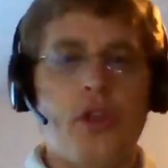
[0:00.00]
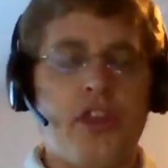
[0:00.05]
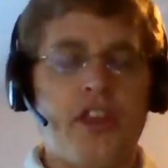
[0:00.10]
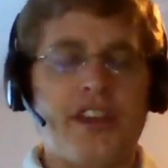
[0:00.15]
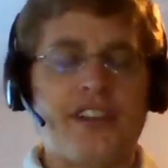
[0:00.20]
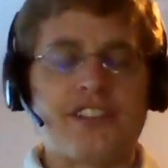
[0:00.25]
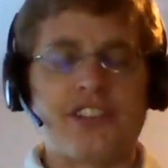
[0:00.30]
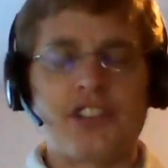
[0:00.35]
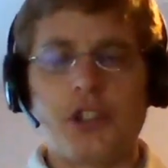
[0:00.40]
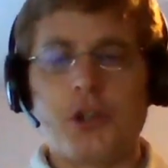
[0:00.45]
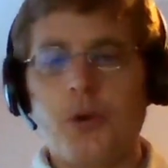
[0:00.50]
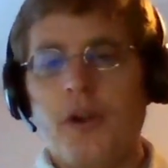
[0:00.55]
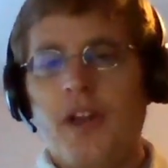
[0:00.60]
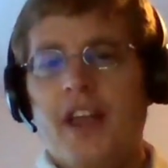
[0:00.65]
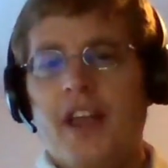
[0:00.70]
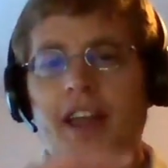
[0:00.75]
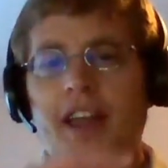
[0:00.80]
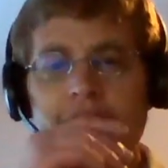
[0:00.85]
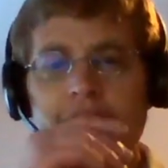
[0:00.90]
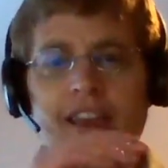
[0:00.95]
thing. So
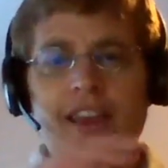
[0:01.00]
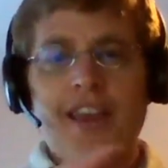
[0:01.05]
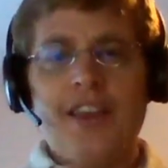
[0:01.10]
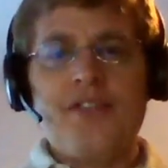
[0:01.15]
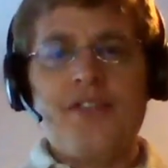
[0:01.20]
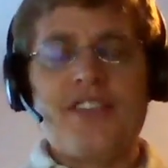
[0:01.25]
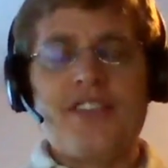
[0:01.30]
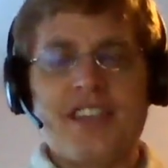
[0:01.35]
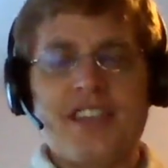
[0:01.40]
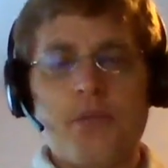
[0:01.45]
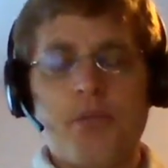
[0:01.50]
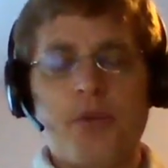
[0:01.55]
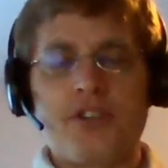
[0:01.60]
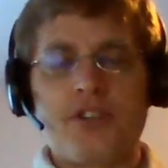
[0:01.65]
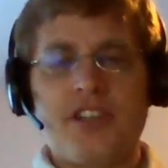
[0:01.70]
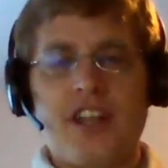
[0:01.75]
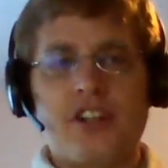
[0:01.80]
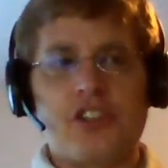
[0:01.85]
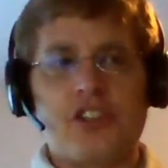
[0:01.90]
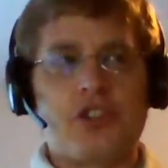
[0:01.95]
even some
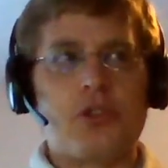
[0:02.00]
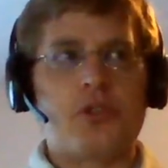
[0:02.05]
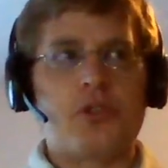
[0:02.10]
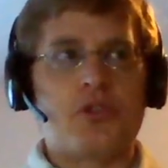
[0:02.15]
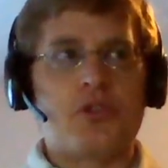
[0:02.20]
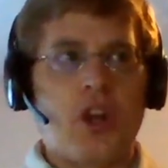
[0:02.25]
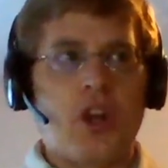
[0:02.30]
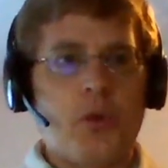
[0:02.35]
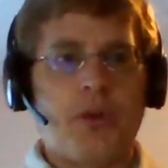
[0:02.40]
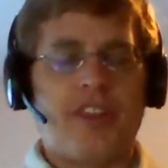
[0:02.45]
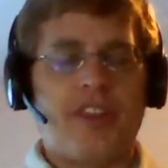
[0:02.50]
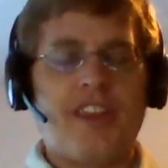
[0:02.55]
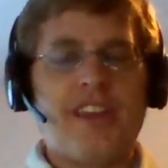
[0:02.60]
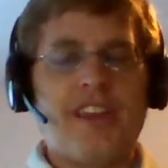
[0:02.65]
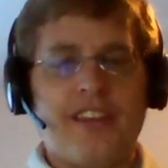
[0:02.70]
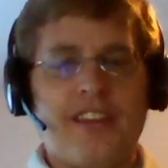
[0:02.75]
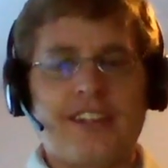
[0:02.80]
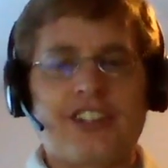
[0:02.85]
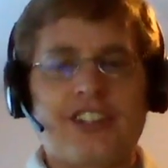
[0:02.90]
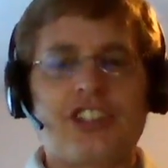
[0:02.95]
presenters who struggle with
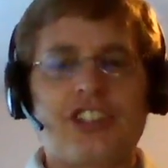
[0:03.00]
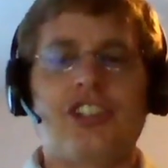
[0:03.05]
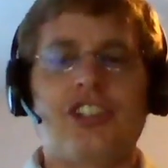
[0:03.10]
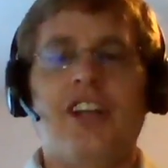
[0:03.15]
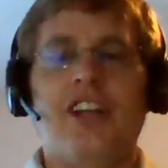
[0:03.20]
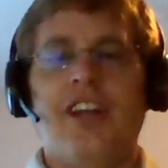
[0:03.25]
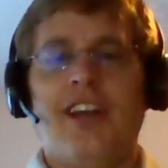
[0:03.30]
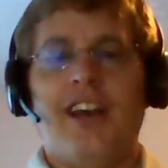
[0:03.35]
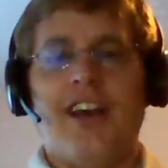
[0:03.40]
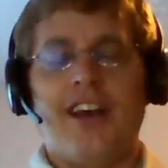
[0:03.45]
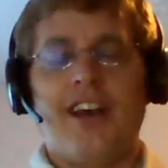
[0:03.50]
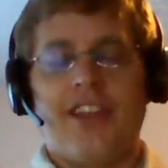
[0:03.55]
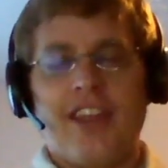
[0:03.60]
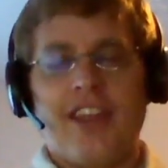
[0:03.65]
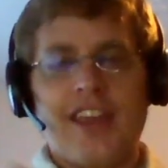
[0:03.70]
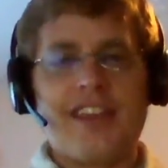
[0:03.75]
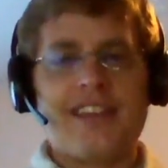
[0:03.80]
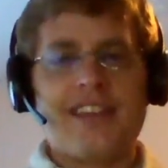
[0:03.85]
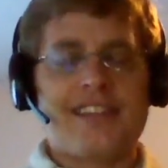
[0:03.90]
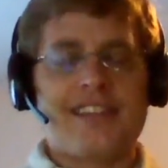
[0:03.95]
English,
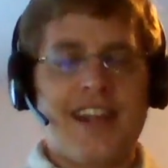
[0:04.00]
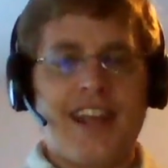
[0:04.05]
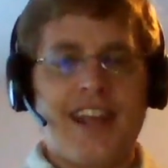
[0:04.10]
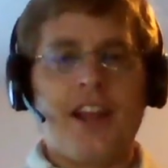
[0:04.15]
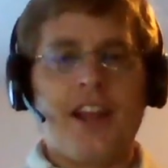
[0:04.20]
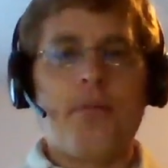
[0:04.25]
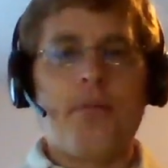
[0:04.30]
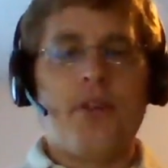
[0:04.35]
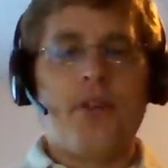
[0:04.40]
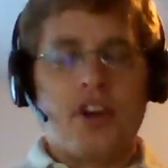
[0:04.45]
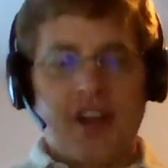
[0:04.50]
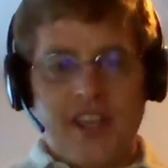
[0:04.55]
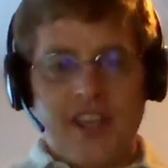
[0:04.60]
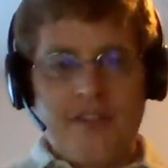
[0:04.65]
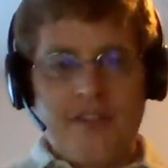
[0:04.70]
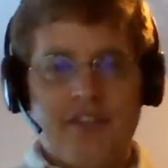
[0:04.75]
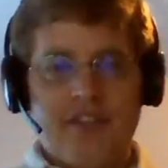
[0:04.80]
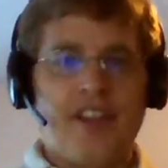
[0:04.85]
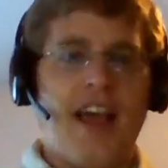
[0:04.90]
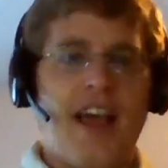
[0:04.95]
they can stand up there and
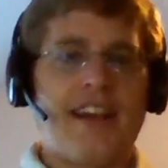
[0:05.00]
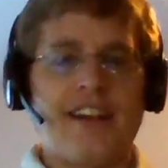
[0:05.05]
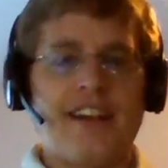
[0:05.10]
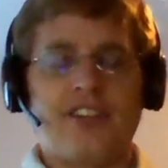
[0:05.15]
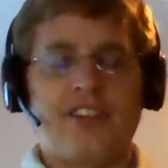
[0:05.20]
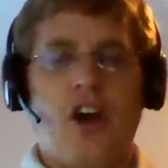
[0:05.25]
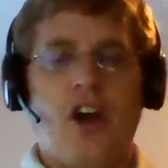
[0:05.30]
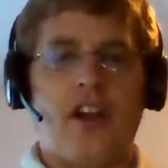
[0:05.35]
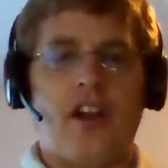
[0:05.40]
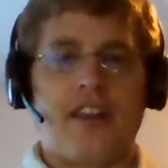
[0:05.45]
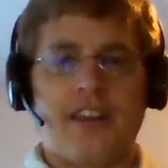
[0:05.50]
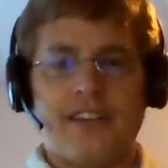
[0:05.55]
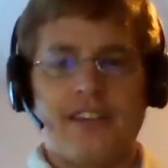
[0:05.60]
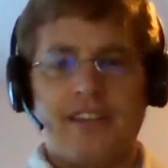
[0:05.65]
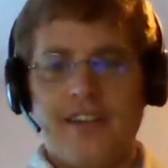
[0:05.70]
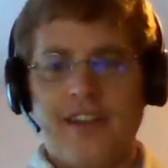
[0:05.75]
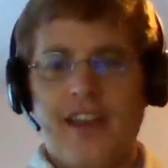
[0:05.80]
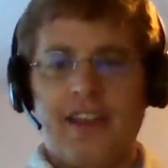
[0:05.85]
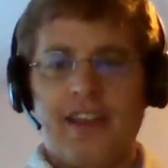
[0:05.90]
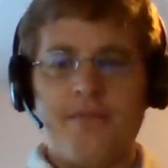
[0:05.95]
lightning talk,
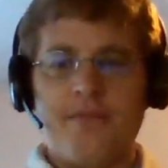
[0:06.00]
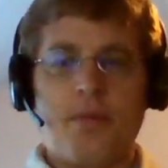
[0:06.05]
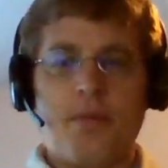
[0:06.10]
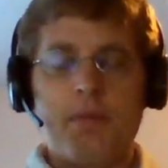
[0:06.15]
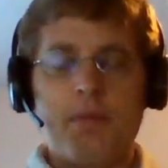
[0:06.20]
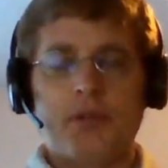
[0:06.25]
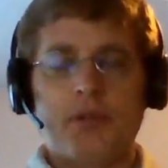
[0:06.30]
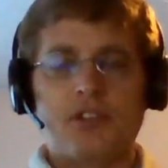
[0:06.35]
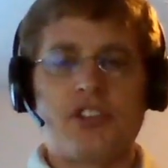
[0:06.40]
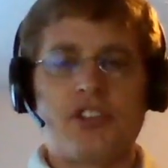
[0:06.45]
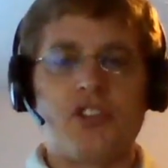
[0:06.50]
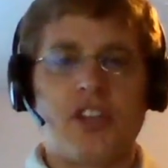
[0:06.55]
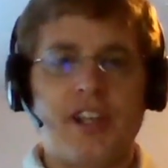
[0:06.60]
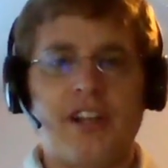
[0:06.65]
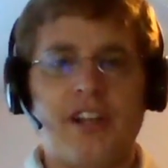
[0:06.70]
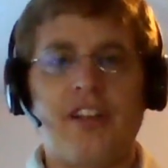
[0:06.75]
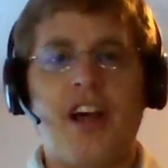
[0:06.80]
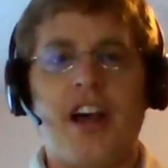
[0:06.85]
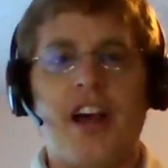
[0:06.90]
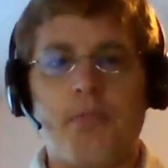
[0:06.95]
and people still
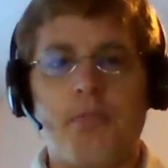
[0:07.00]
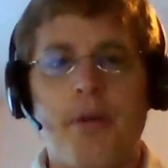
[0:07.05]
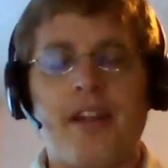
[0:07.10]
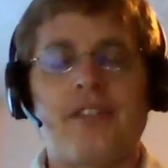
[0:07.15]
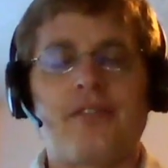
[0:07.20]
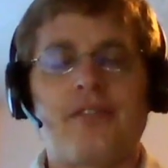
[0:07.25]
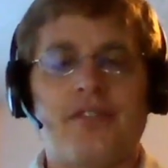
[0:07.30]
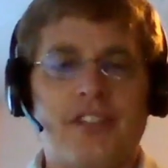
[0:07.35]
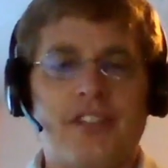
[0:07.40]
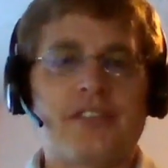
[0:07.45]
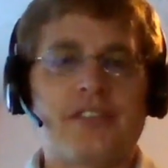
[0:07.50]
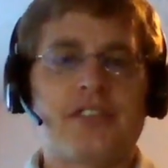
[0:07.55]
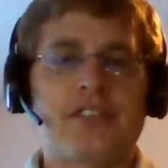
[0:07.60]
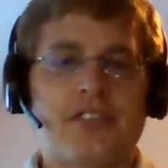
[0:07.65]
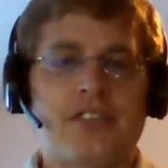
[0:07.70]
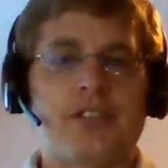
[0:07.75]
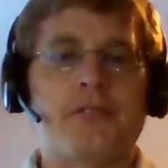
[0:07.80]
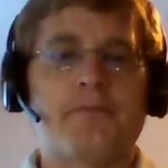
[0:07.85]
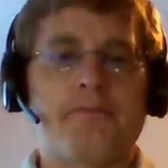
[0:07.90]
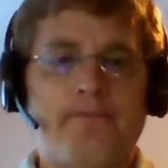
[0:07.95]
get a lot of benefit.
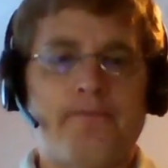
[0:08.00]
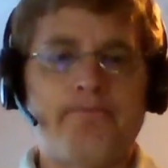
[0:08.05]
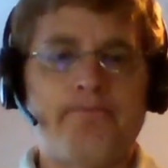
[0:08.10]
So,